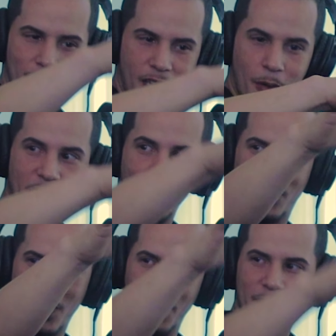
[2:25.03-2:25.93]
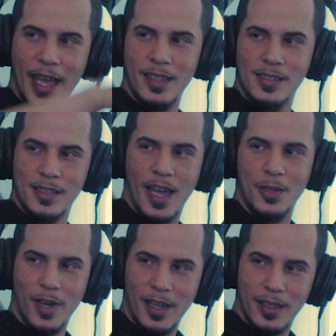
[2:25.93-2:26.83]
coming from that
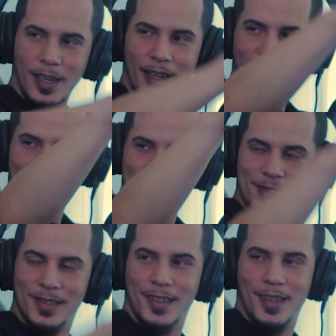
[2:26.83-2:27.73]
skyrocket, I guess?